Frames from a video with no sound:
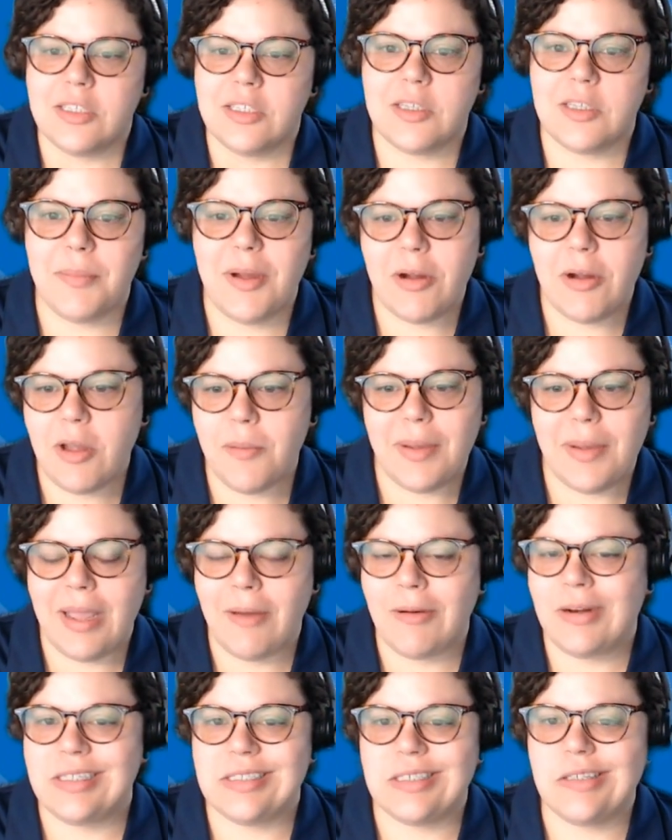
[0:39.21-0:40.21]
So, Maricopa
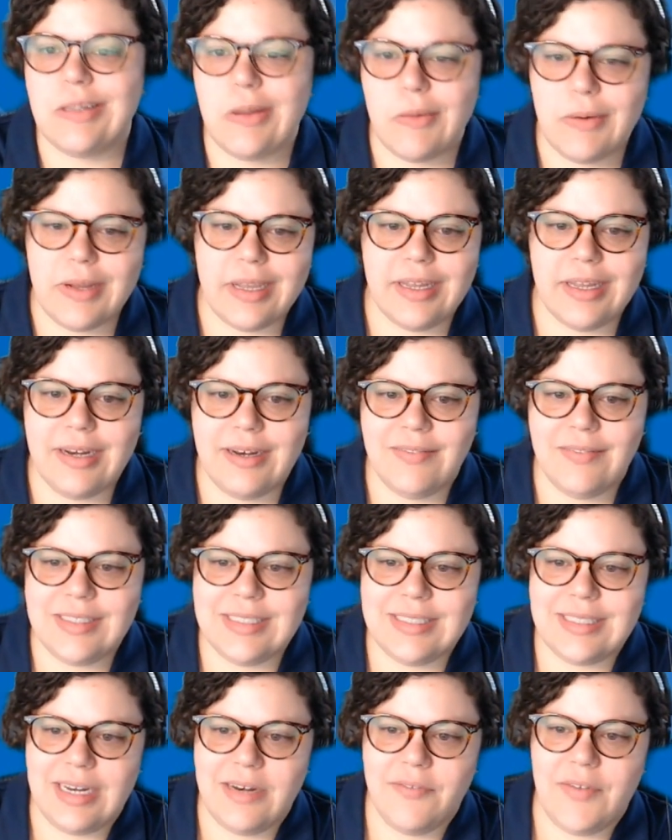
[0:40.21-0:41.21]
County is located in
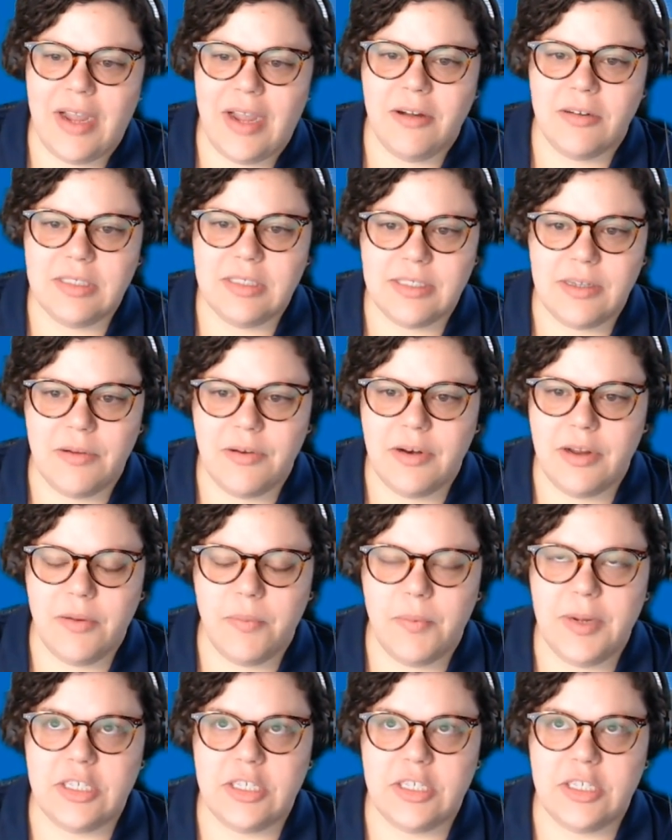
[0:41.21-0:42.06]
the state of Arizona,